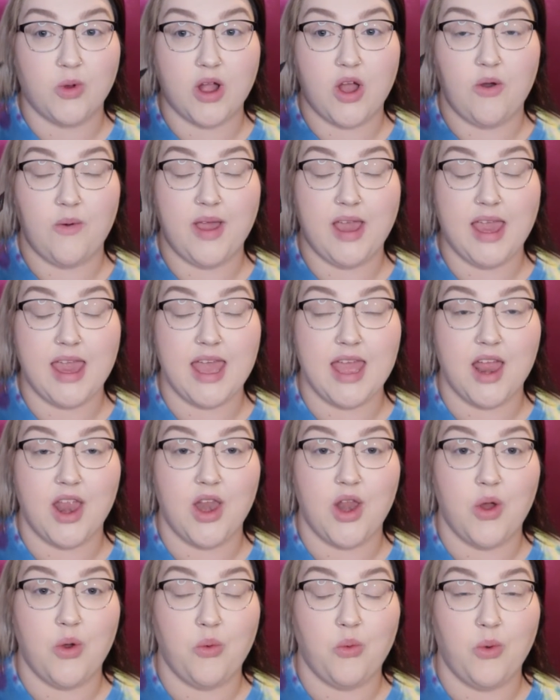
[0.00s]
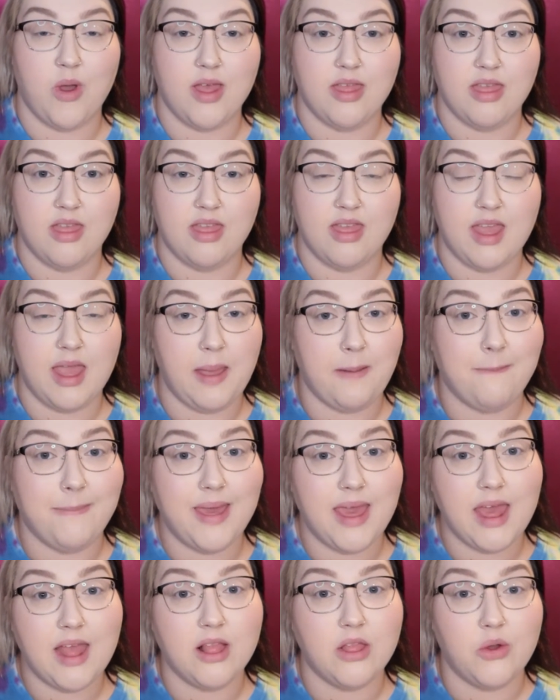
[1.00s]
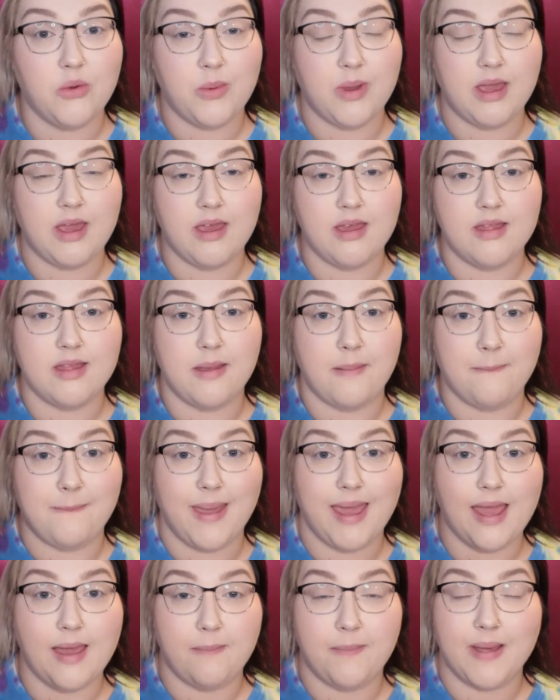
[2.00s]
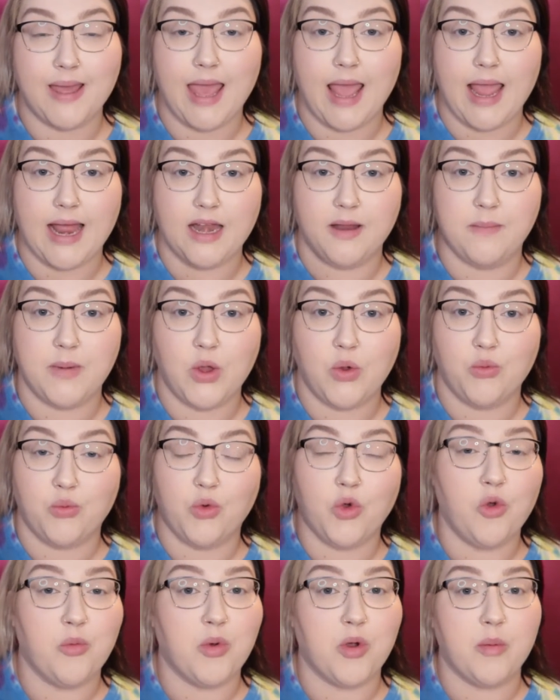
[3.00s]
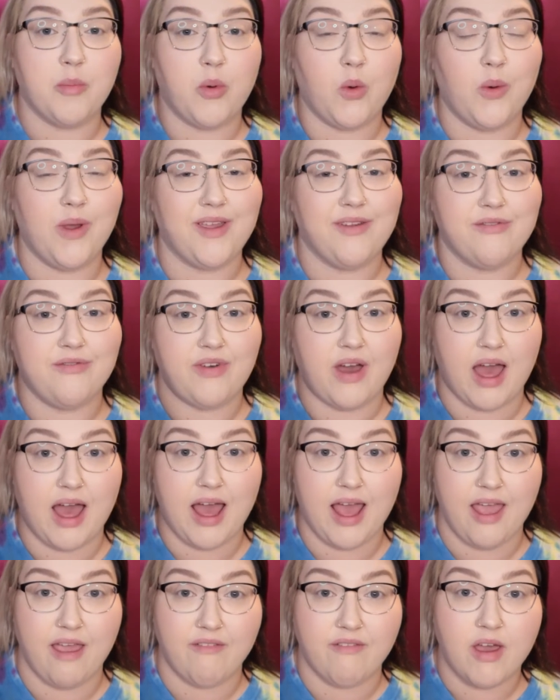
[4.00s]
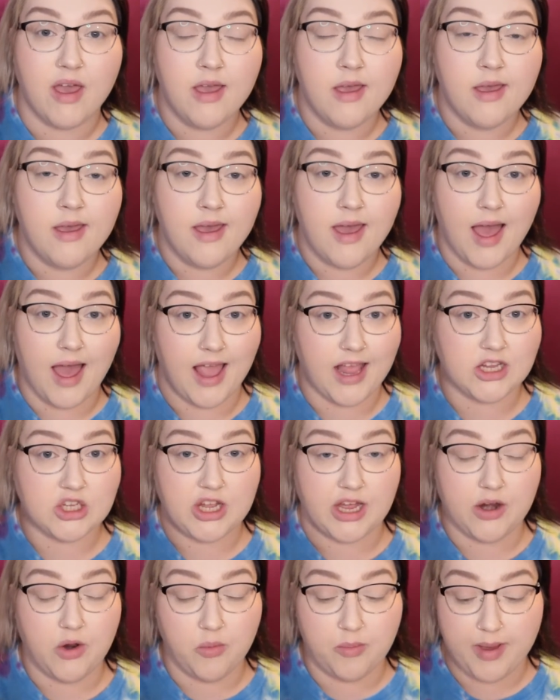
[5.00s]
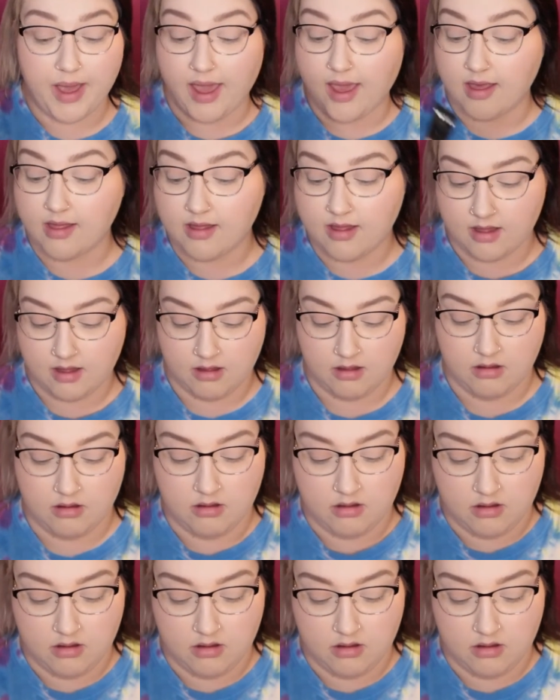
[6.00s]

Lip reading: we're going in with the P.LOUISE Makeup Academy Rumor 0.5 eyeshadow base.